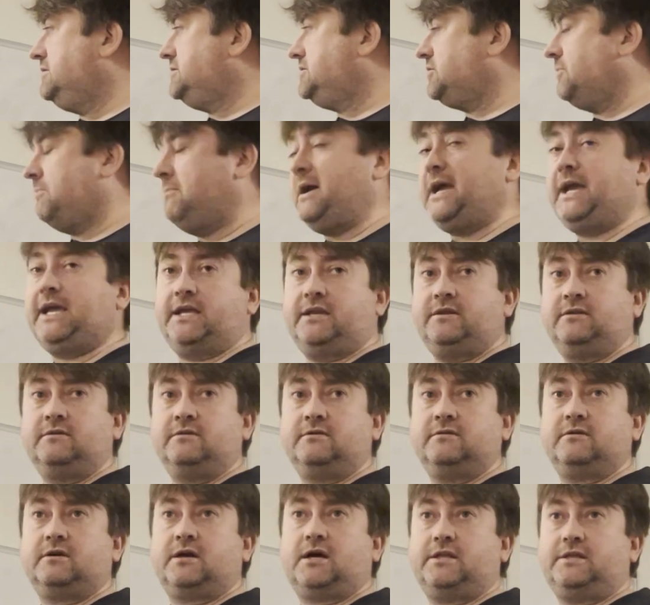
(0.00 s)

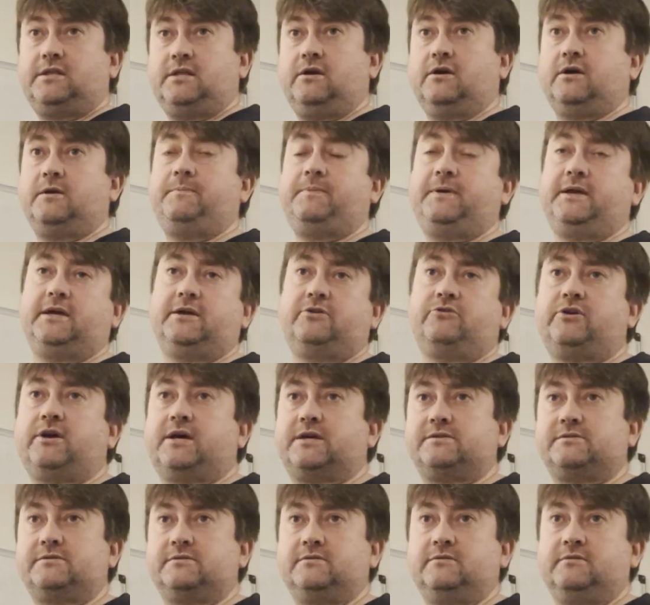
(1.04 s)
domain and the IP
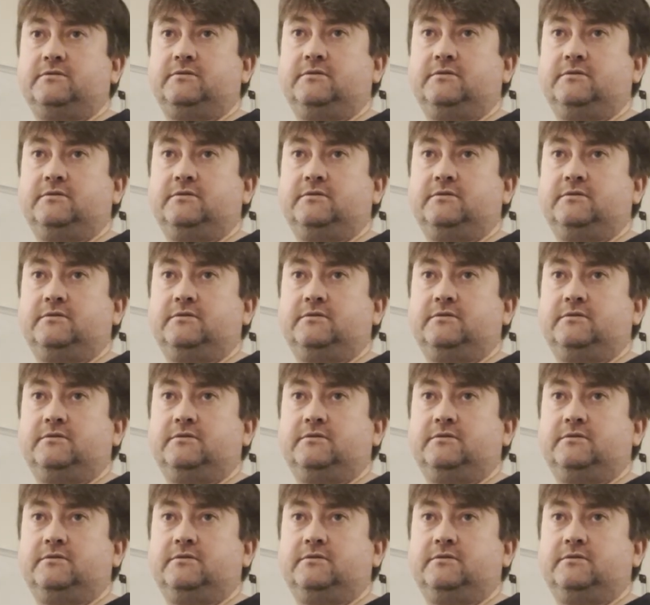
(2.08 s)
address.